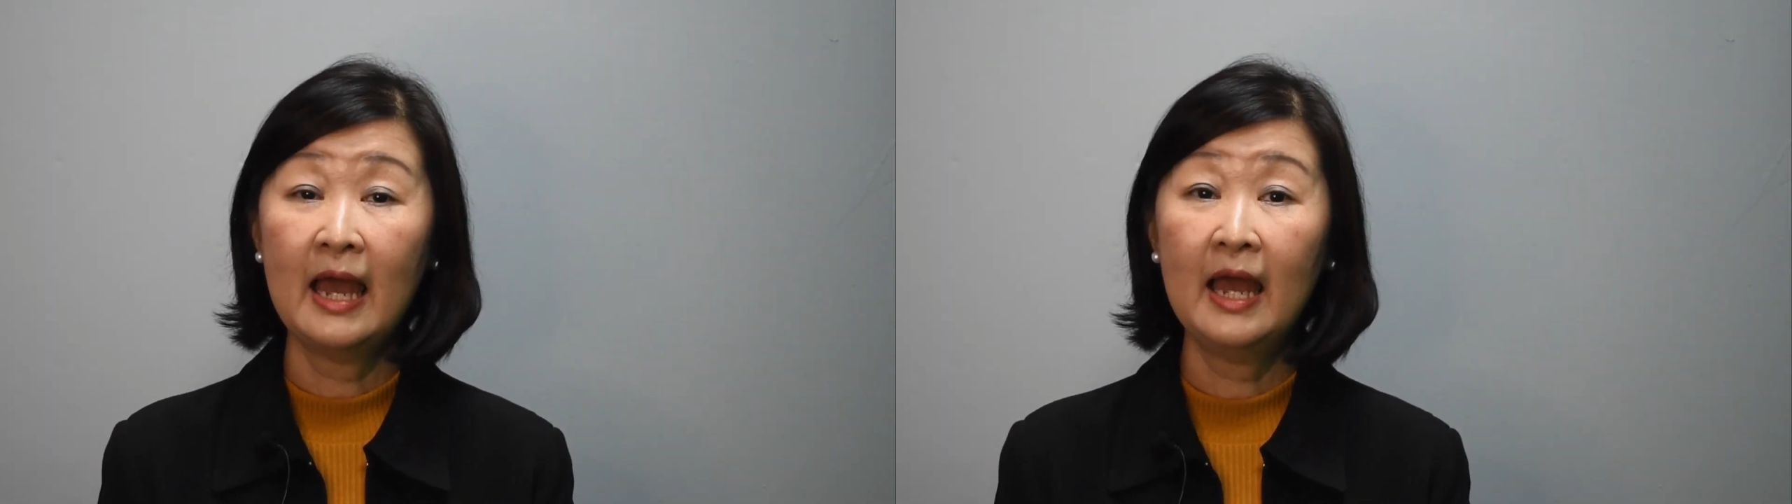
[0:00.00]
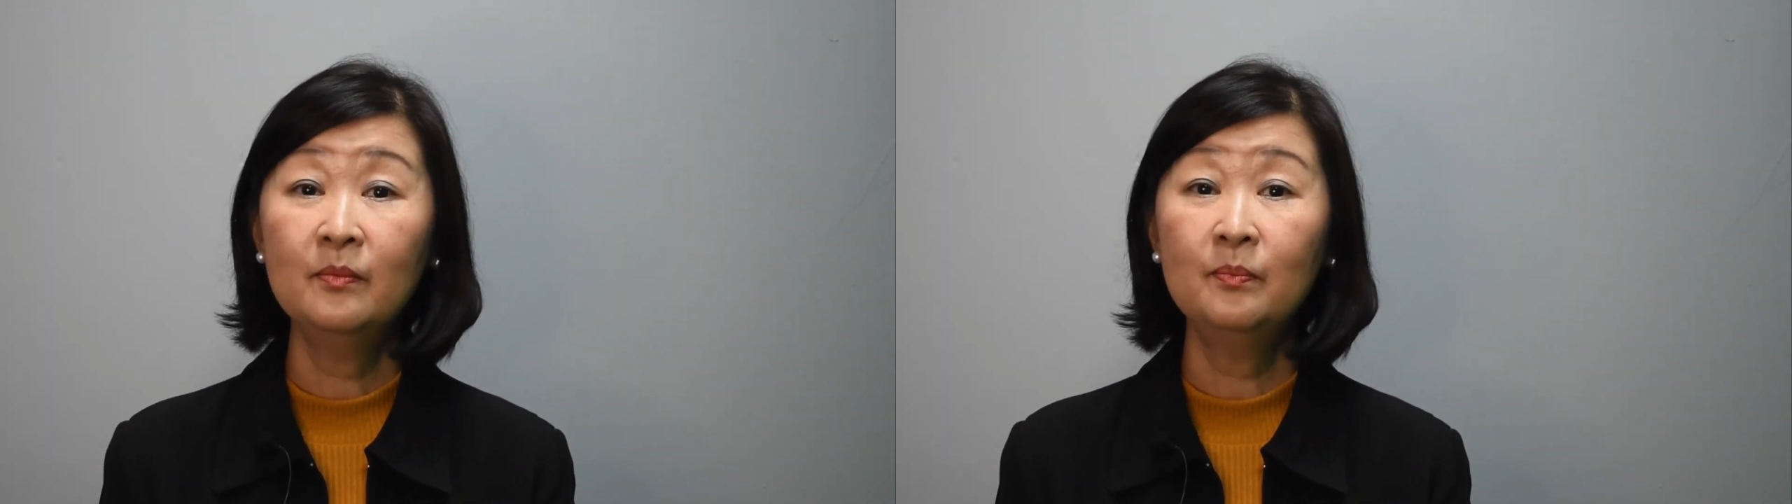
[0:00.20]

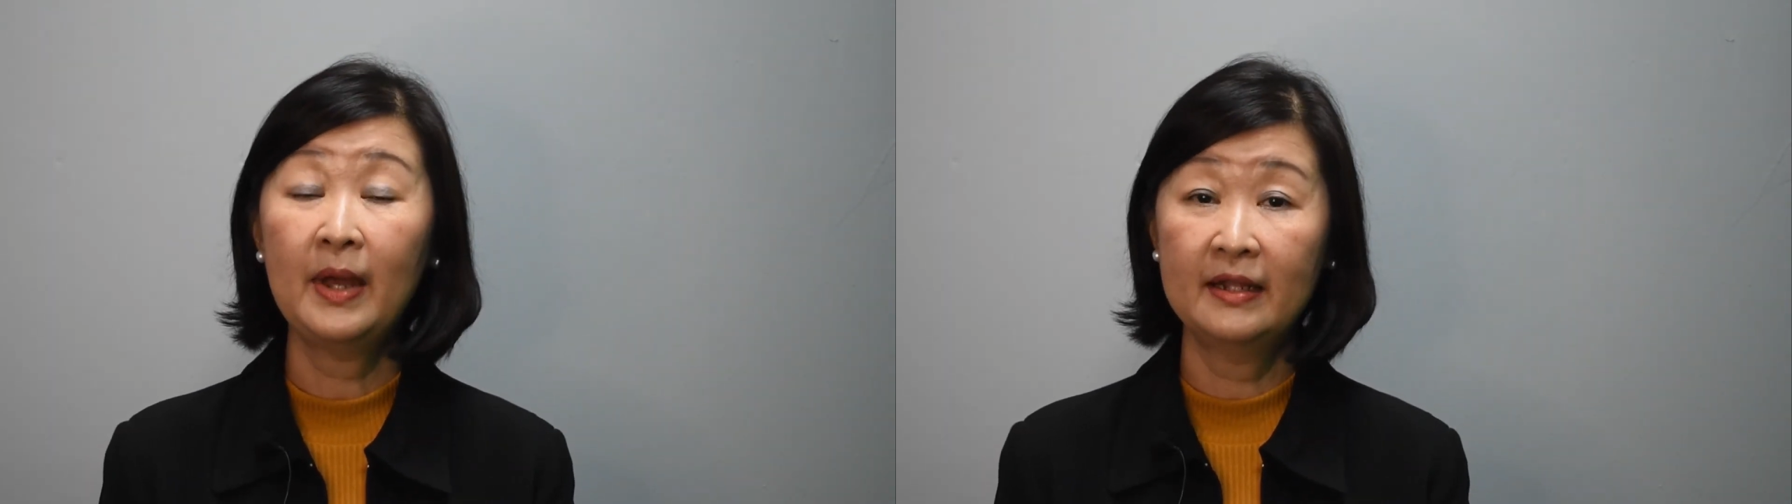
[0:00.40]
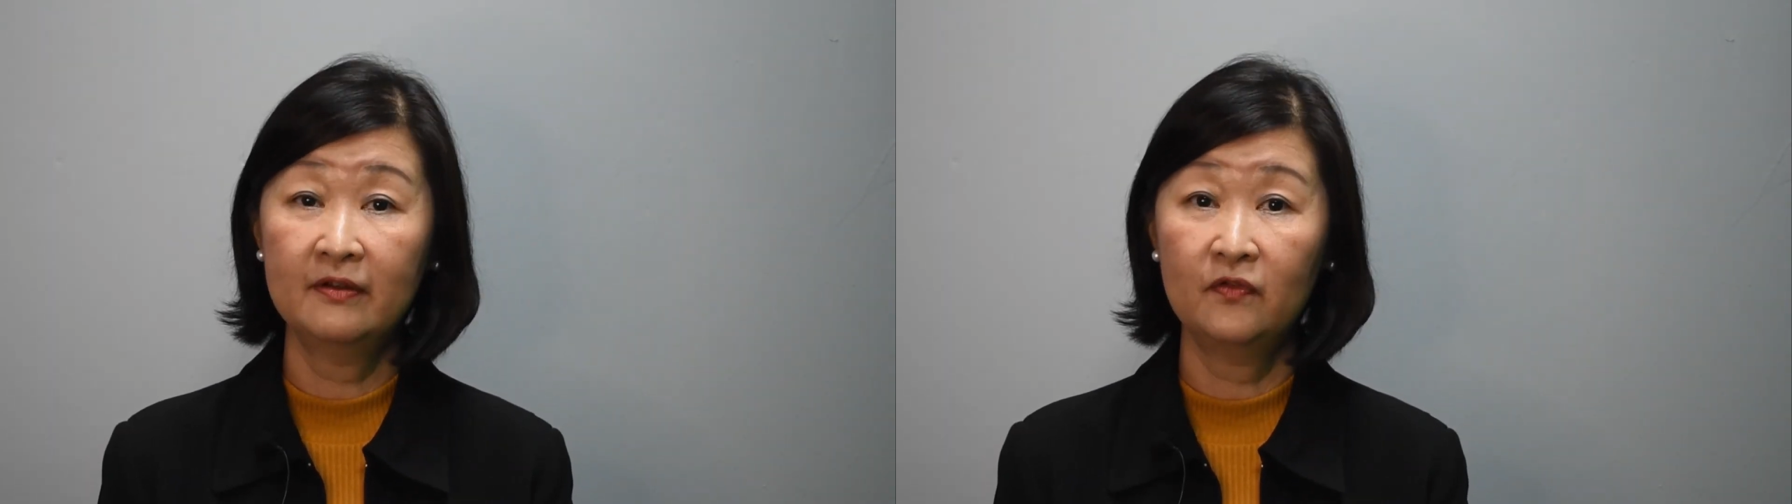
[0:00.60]
and
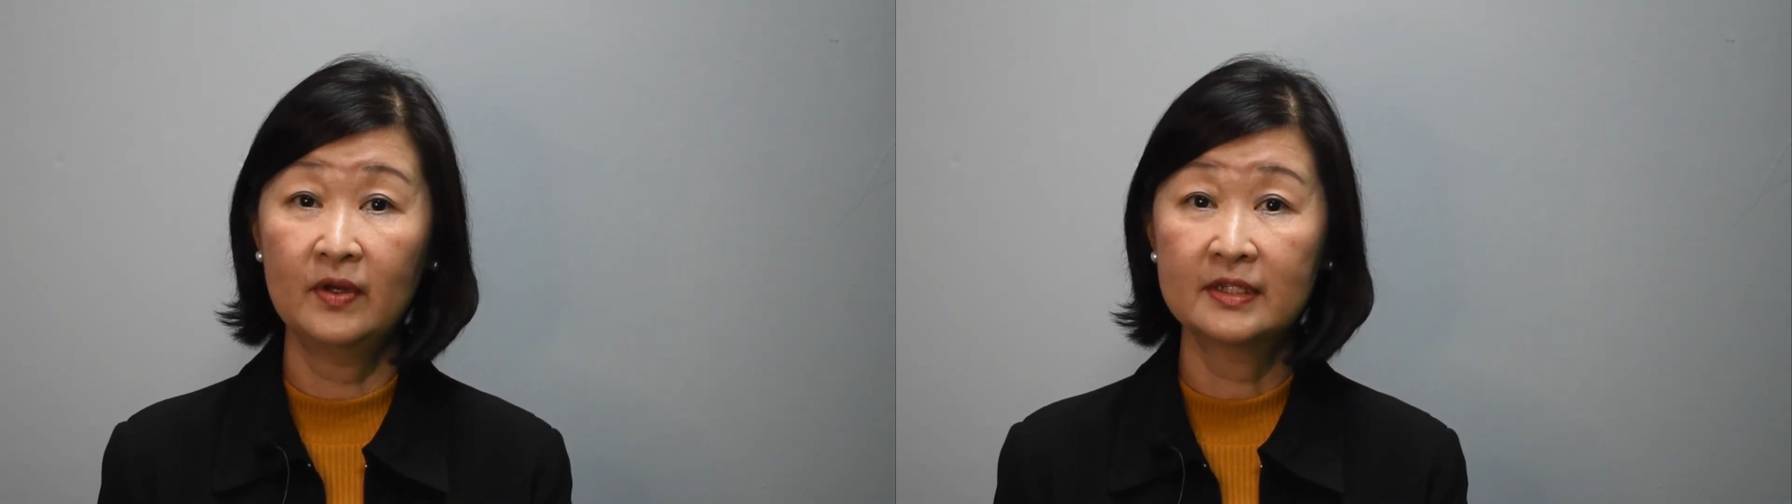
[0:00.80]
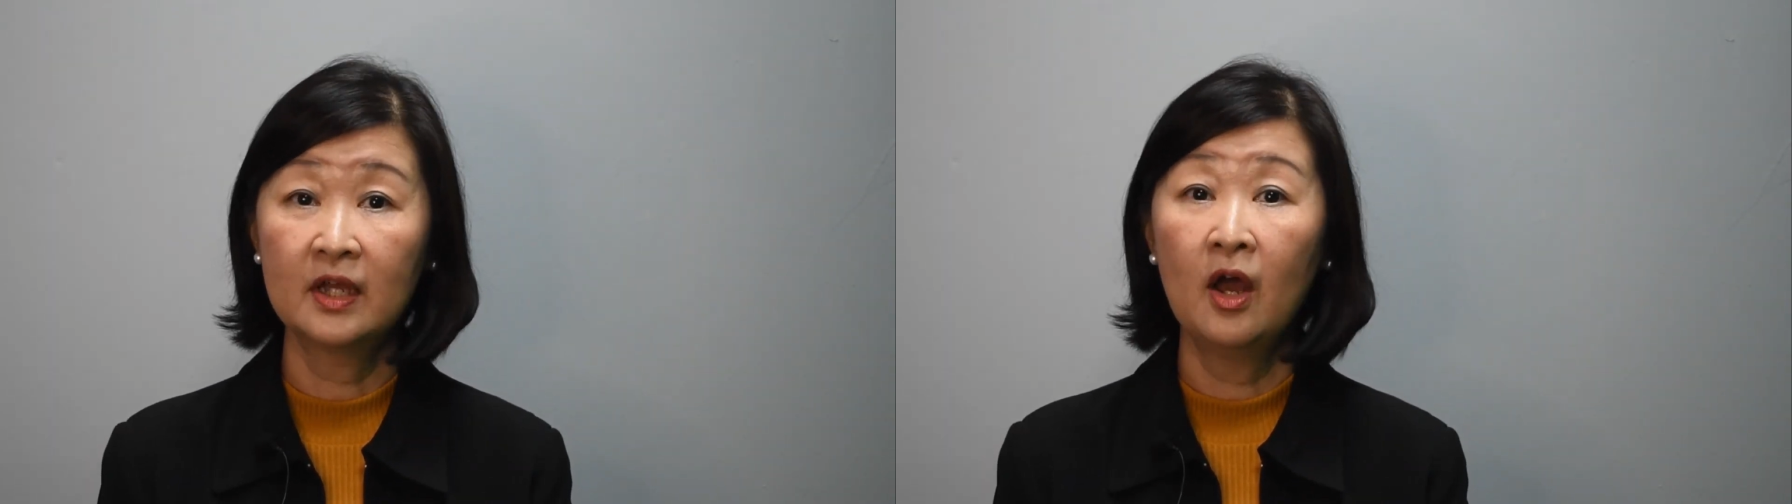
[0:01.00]

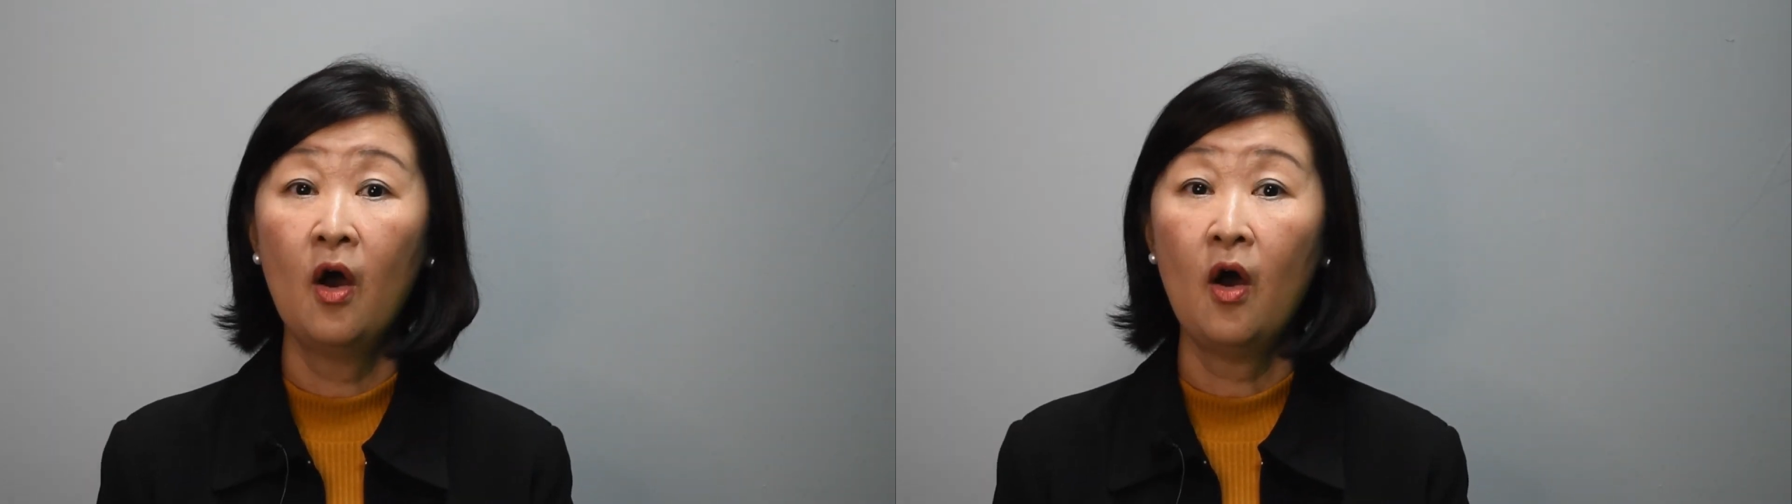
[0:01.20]
benefits